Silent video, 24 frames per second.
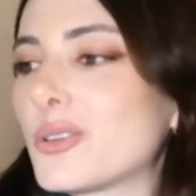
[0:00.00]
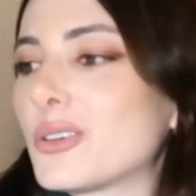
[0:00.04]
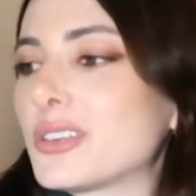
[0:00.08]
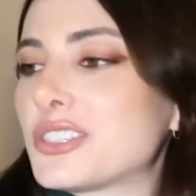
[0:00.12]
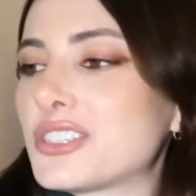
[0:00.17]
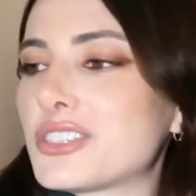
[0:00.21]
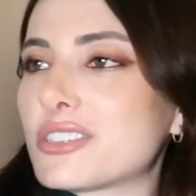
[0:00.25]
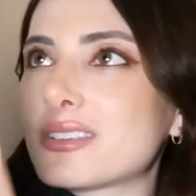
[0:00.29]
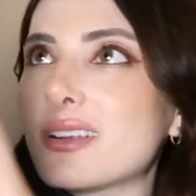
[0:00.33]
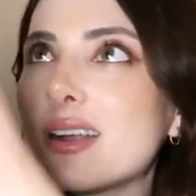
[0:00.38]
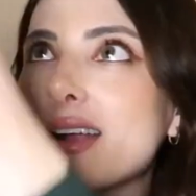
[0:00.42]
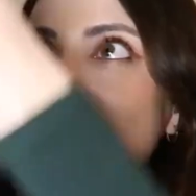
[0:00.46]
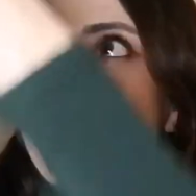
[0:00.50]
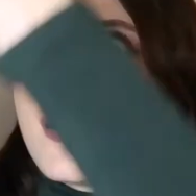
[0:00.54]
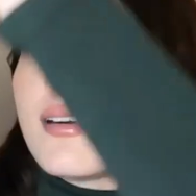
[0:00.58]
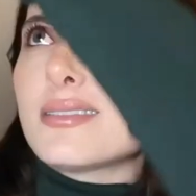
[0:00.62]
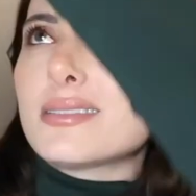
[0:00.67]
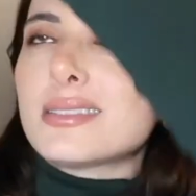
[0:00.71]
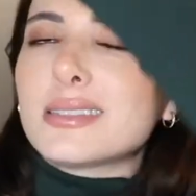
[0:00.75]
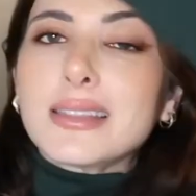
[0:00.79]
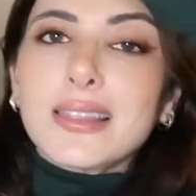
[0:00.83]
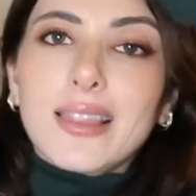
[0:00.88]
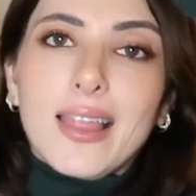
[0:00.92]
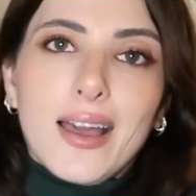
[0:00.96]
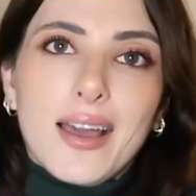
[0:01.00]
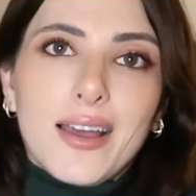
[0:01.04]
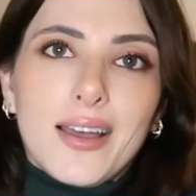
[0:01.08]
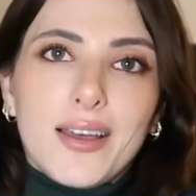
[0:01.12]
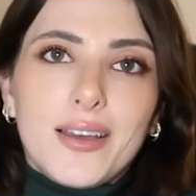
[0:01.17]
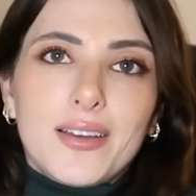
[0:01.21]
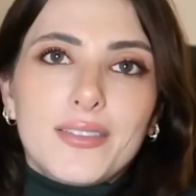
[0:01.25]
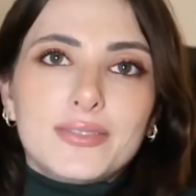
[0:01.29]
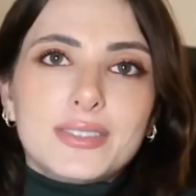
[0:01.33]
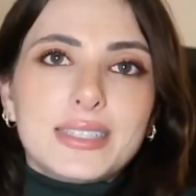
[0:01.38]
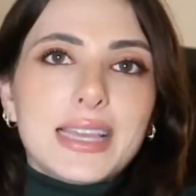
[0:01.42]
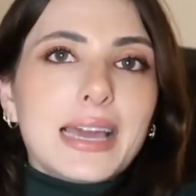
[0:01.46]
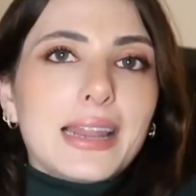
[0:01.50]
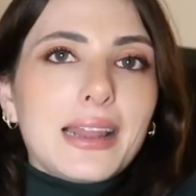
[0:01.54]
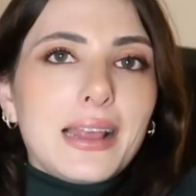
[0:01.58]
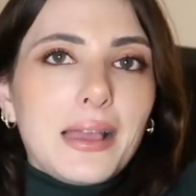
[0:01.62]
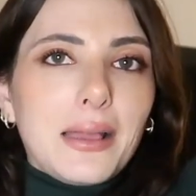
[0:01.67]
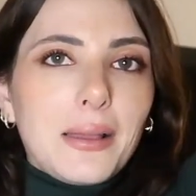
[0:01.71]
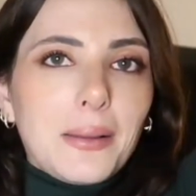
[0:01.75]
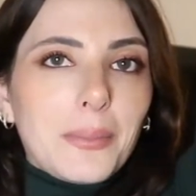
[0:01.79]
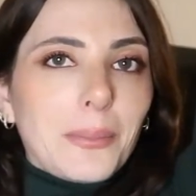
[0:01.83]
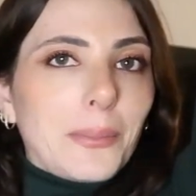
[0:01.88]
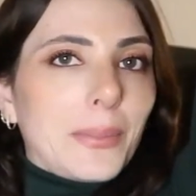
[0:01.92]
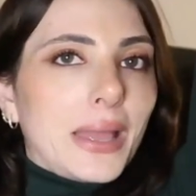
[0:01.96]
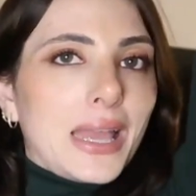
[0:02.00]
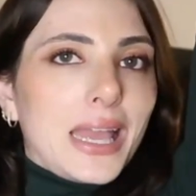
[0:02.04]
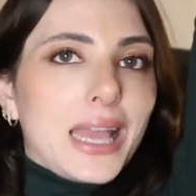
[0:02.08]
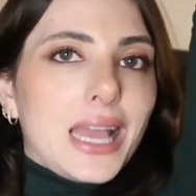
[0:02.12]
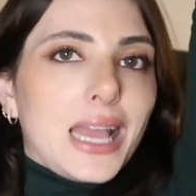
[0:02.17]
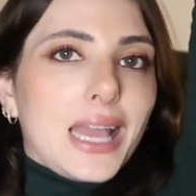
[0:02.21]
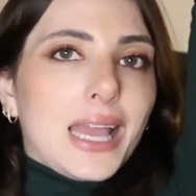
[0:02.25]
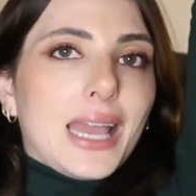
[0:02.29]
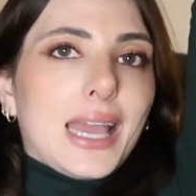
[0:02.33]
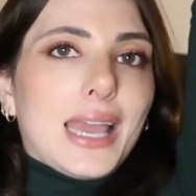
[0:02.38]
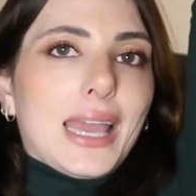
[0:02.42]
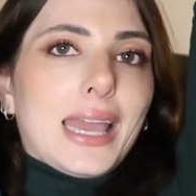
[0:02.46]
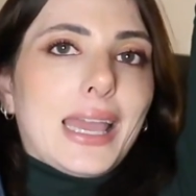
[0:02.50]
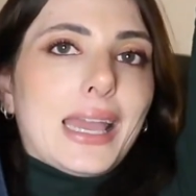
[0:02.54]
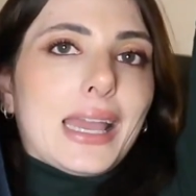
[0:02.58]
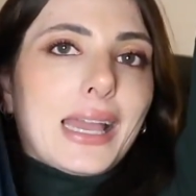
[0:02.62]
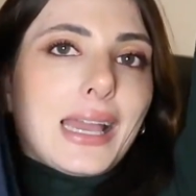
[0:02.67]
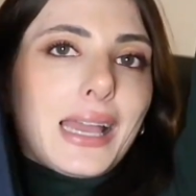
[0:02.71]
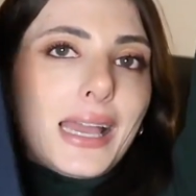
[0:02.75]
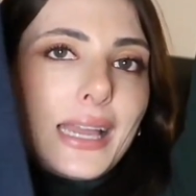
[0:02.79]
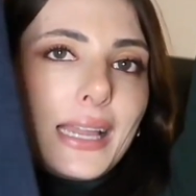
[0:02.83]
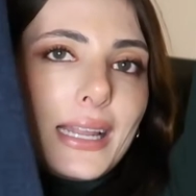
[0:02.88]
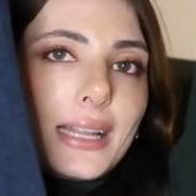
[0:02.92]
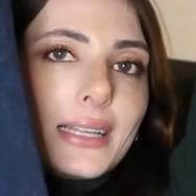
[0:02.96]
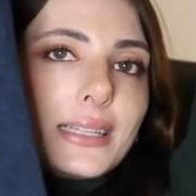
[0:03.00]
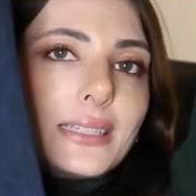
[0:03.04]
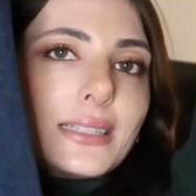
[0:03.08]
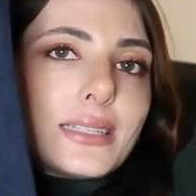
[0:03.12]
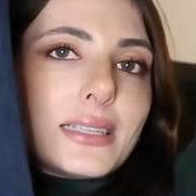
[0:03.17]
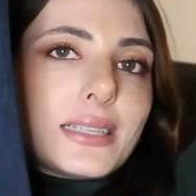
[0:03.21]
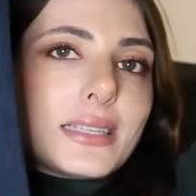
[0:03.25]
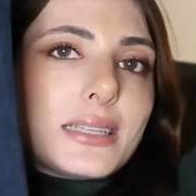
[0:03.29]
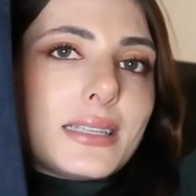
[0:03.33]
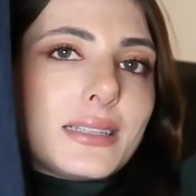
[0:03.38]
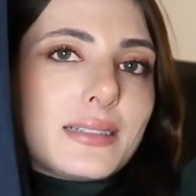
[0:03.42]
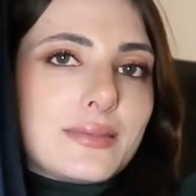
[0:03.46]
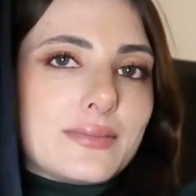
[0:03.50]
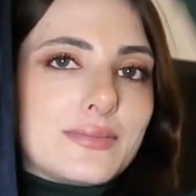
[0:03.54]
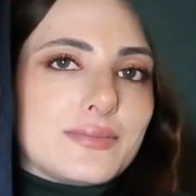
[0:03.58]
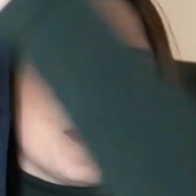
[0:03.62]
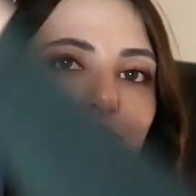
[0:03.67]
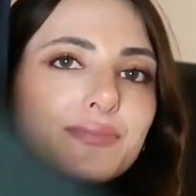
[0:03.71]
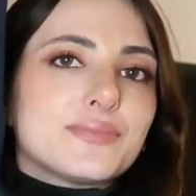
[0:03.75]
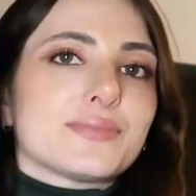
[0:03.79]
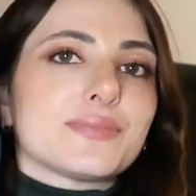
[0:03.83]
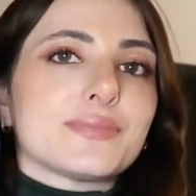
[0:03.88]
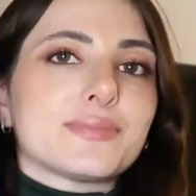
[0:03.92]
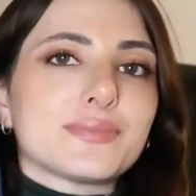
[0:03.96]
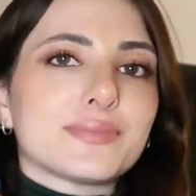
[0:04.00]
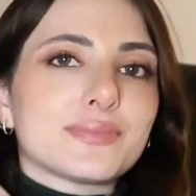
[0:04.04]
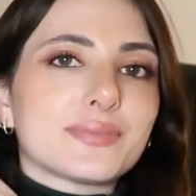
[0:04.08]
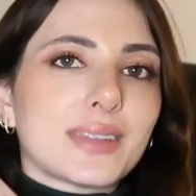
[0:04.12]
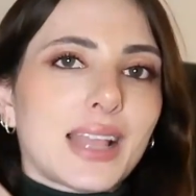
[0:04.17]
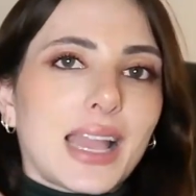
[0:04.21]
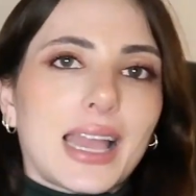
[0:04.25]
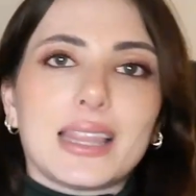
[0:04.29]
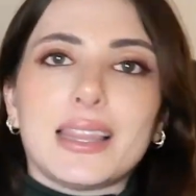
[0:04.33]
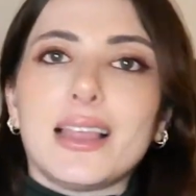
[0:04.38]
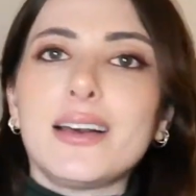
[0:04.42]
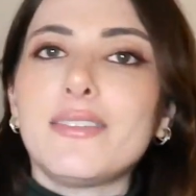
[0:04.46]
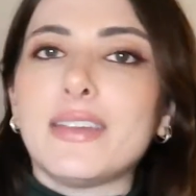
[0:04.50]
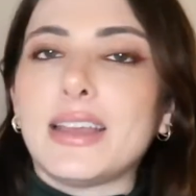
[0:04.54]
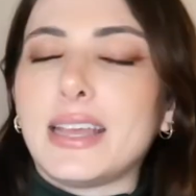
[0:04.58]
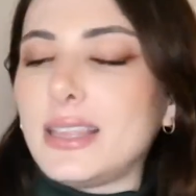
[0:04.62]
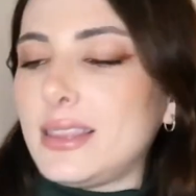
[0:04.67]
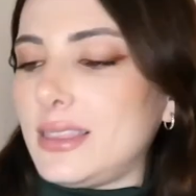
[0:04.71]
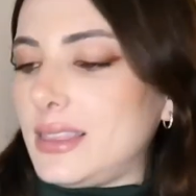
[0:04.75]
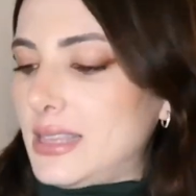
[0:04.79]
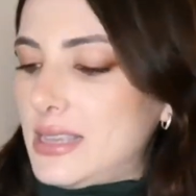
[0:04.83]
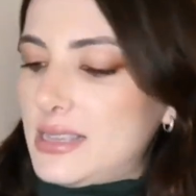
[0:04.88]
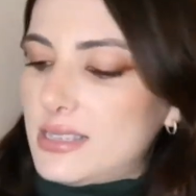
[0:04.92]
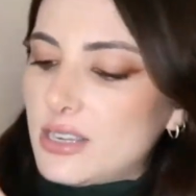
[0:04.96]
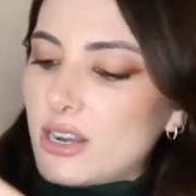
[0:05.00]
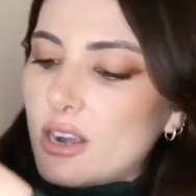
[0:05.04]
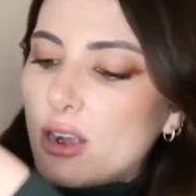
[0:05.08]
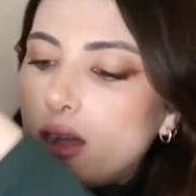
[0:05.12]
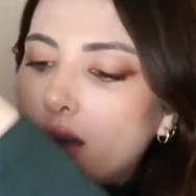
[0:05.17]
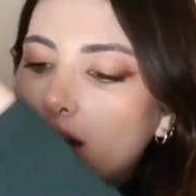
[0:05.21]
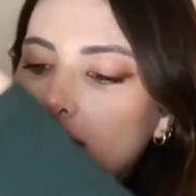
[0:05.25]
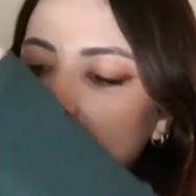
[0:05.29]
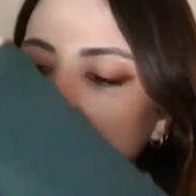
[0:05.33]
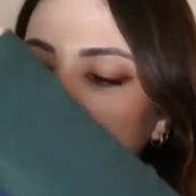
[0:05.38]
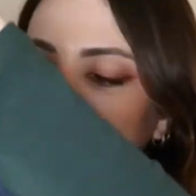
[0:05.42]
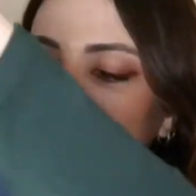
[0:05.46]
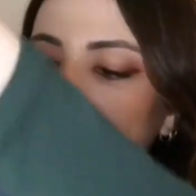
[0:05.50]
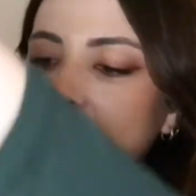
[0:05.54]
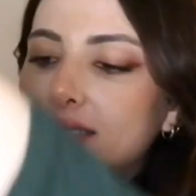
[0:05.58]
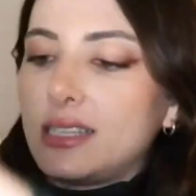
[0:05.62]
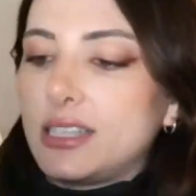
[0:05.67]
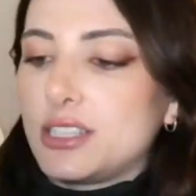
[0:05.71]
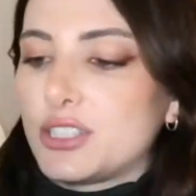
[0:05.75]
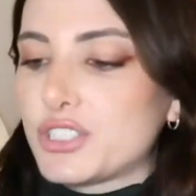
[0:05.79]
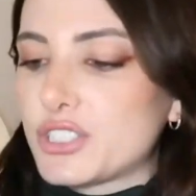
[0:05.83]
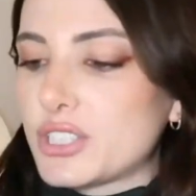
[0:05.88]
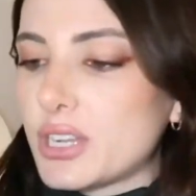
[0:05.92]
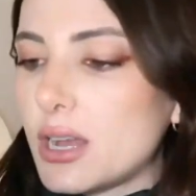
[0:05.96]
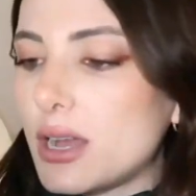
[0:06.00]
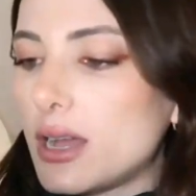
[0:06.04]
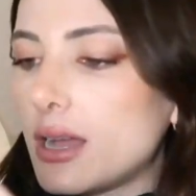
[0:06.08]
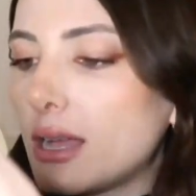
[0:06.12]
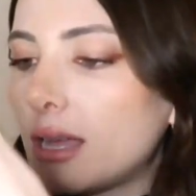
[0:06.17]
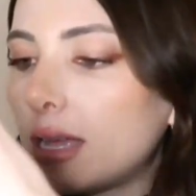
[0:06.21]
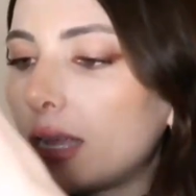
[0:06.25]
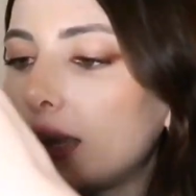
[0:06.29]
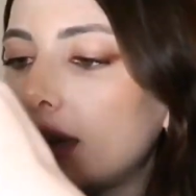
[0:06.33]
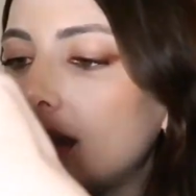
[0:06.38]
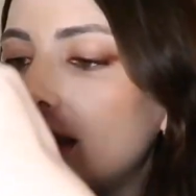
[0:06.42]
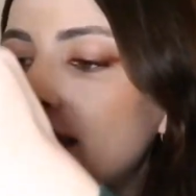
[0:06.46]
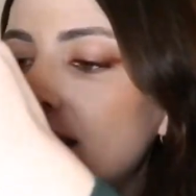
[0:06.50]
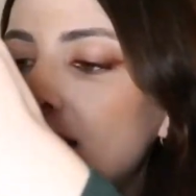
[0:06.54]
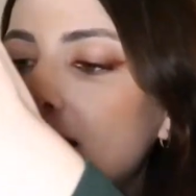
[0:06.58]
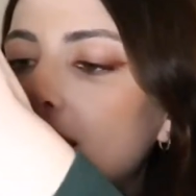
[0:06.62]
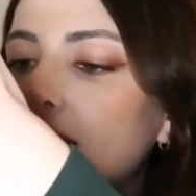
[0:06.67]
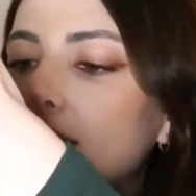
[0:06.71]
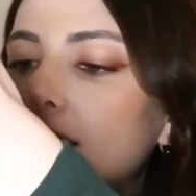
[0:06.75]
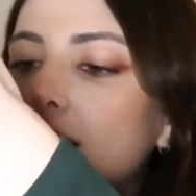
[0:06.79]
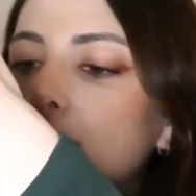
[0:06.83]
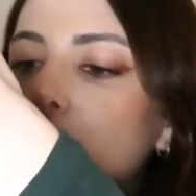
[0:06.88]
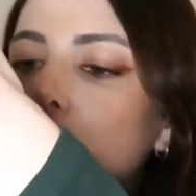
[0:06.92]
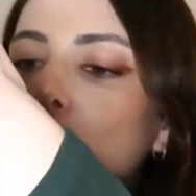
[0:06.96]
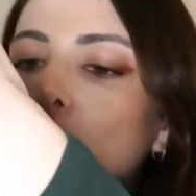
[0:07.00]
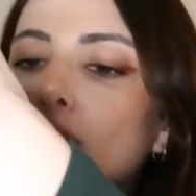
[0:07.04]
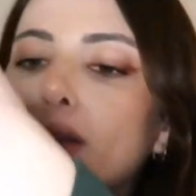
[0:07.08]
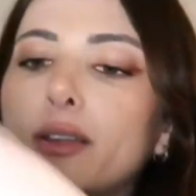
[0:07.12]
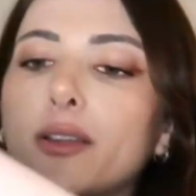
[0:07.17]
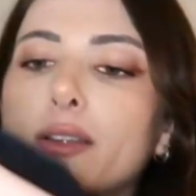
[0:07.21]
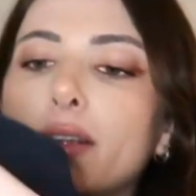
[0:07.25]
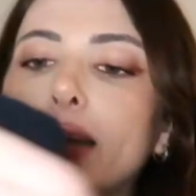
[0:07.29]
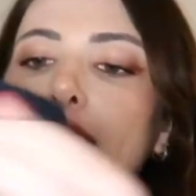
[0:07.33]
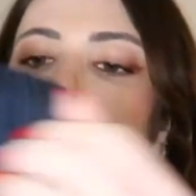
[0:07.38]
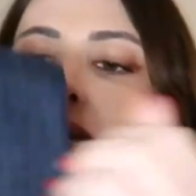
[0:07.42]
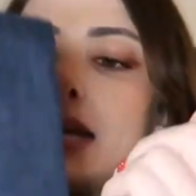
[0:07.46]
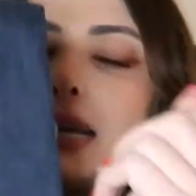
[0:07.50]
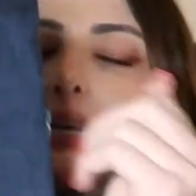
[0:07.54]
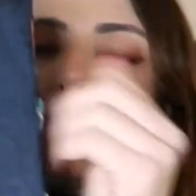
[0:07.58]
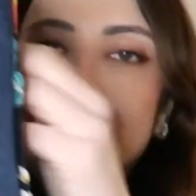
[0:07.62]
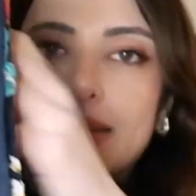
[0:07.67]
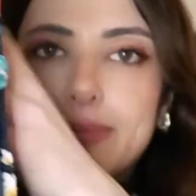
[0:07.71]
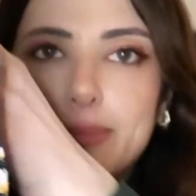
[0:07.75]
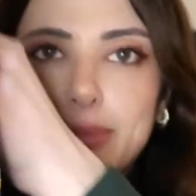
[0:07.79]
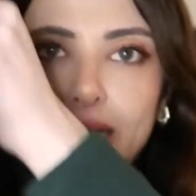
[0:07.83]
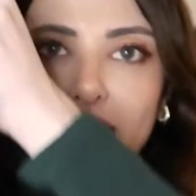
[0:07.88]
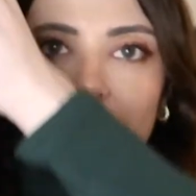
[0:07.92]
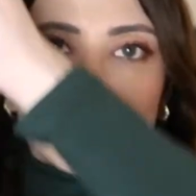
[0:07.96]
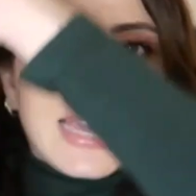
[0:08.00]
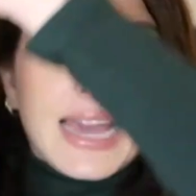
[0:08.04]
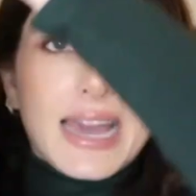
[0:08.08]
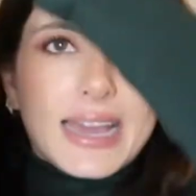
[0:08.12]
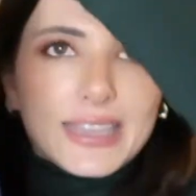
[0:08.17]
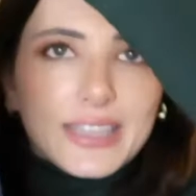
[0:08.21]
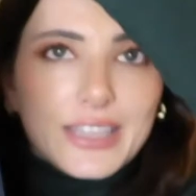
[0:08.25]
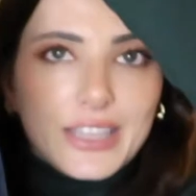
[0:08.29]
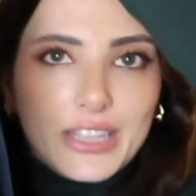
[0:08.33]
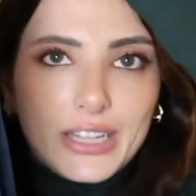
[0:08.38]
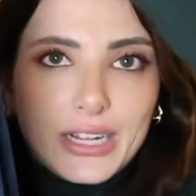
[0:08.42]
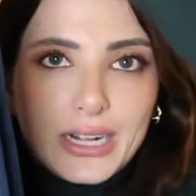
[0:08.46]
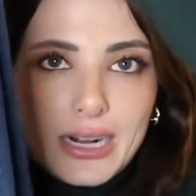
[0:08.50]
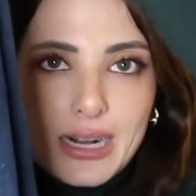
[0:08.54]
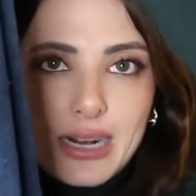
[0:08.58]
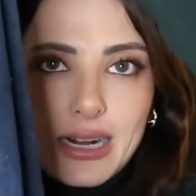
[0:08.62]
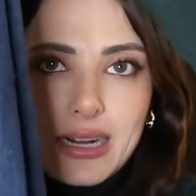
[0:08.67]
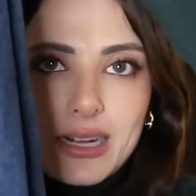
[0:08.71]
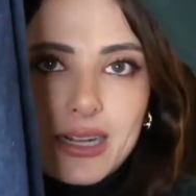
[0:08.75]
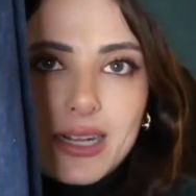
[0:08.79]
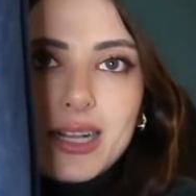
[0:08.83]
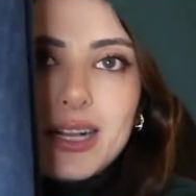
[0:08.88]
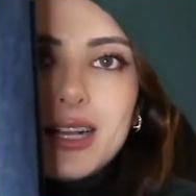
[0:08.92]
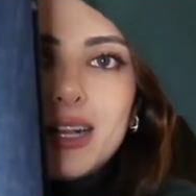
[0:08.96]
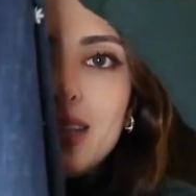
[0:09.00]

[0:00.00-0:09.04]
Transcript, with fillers: gorgeous girls. Love denim and I love it. These are all like stitched on. The embroidery is spectacular.